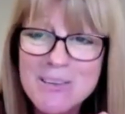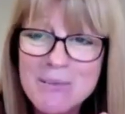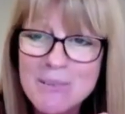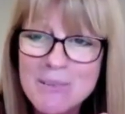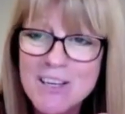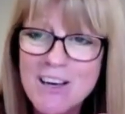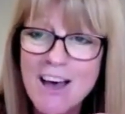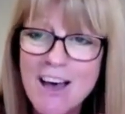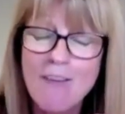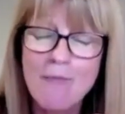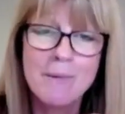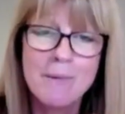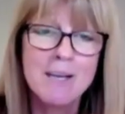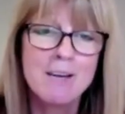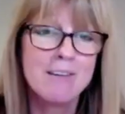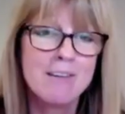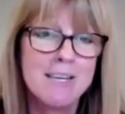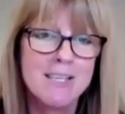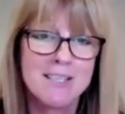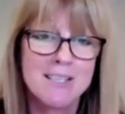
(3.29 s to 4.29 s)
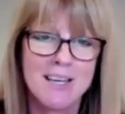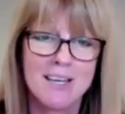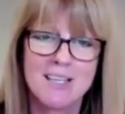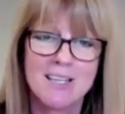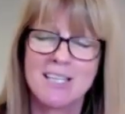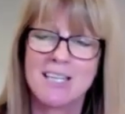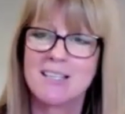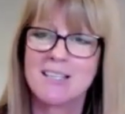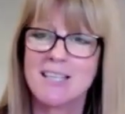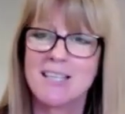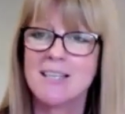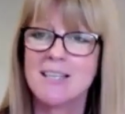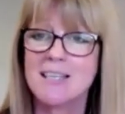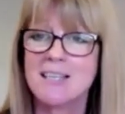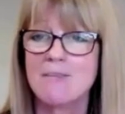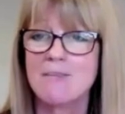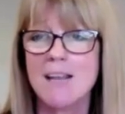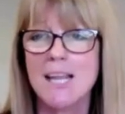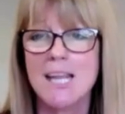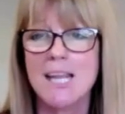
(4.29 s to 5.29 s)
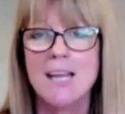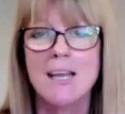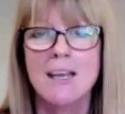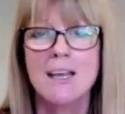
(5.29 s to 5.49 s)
that have been researched extensively.